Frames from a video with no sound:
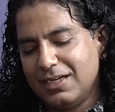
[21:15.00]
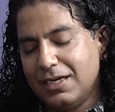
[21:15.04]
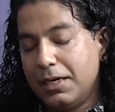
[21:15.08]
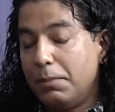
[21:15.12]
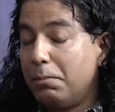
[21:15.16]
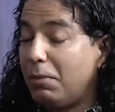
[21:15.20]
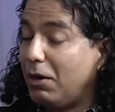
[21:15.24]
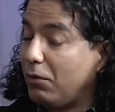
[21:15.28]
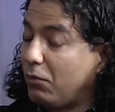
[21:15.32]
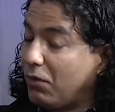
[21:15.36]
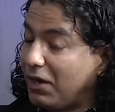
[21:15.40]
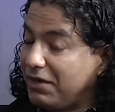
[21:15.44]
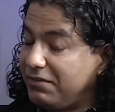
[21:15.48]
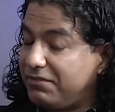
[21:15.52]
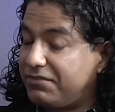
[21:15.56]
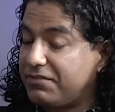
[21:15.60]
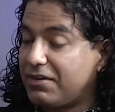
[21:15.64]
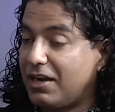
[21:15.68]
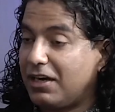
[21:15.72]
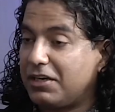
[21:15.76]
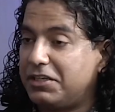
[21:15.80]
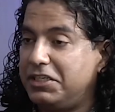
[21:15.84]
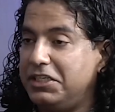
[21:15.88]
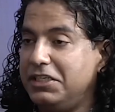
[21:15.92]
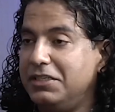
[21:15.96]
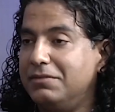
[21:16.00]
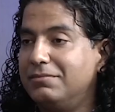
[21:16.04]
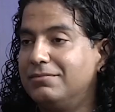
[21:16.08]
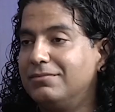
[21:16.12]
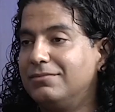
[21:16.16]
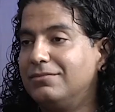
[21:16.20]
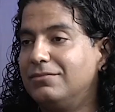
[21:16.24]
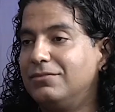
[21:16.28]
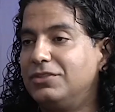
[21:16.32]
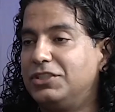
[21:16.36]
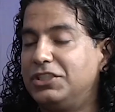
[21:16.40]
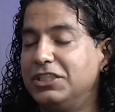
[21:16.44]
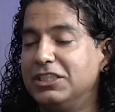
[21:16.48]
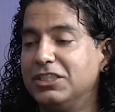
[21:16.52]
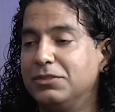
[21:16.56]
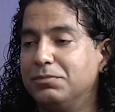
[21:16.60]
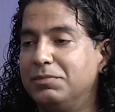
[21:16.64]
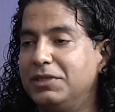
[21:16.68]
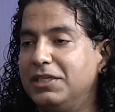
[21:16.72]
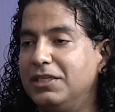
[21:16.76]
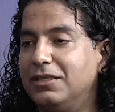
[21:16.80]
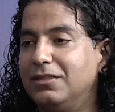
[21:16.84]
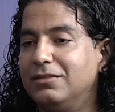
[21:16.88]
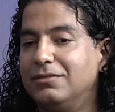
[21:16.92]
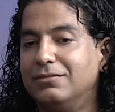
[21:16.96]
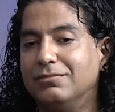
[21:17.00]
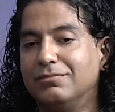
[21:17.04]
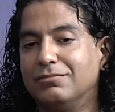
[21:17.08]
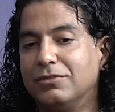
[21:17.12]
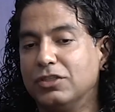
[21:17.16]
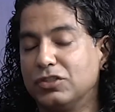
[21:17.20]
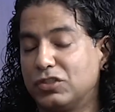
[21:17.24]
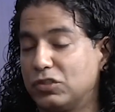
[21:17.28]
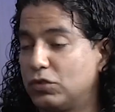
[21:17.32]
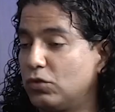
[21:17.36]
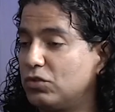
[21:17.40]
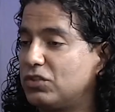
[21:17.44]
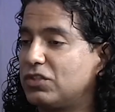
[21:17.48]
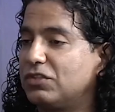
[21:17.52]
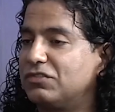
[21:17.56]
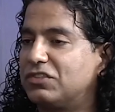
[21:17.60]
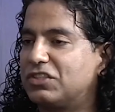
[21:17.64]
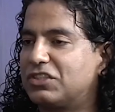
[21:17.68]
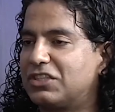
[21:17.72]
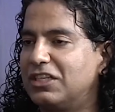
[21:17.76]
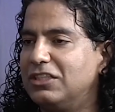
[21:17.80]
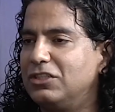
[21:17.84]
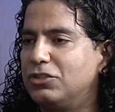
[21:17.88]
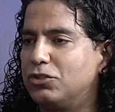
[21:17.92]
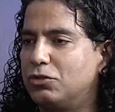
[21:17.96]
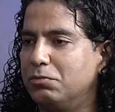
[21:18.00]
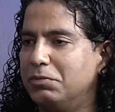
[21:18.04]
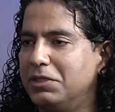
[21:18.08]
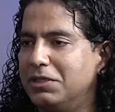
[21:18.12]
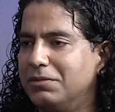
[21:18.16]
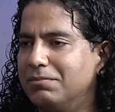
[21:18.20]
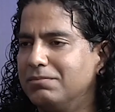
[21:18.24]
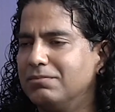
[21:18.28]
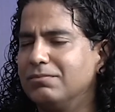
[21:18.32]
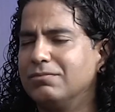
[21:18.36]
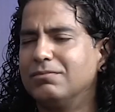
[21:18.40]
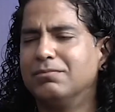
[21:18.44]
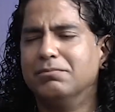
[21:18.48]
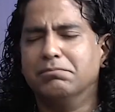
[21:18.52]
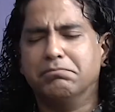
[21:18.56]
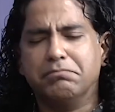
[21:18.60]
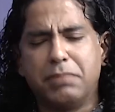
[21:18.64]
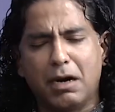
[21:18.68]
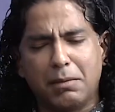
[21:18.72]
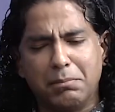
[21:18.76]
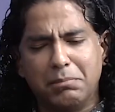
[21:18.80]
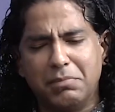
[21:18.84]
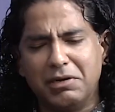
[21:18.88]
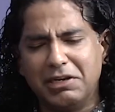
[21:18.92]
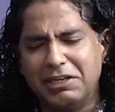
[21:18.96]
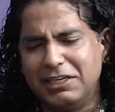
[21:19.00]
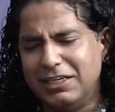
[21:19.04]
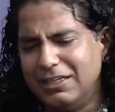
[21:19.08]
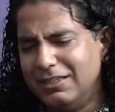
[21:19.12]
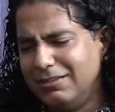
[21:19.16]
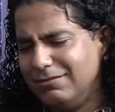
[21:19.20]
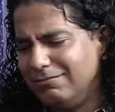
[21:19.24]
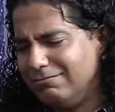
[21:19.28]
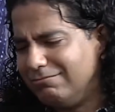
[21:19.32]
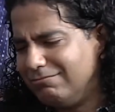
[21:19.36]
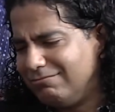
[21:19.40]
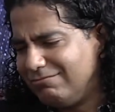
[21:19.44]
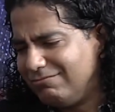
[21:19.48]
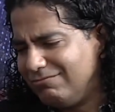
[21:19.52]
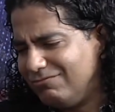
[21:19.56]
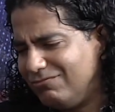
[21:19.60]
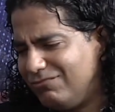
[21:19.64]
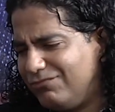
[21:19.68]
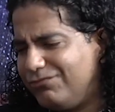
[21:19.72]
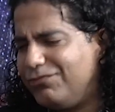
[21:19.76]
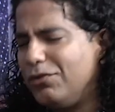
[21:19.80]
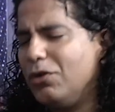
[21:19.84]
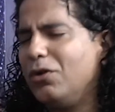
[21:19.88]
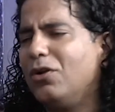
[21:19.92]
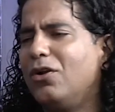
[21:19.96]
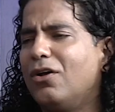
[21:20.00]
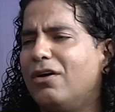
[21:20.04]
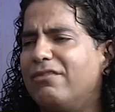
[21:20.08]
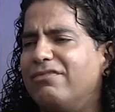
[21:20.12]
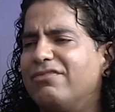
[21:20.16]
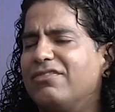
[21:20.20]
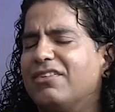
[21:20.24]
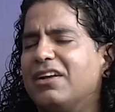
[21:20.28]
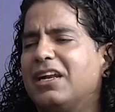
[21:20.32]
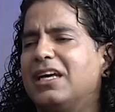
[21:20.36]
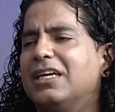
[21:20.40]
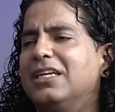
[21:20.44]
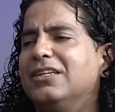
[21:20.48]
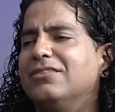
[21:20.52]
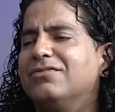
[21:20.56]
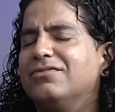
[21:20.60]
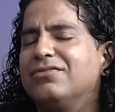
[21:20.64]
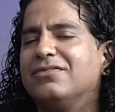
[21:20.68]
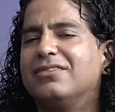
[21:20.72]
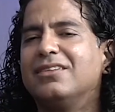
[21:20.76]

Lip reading: My wife Rakhi, she's been a source of strength to me. Bubbly, full of life.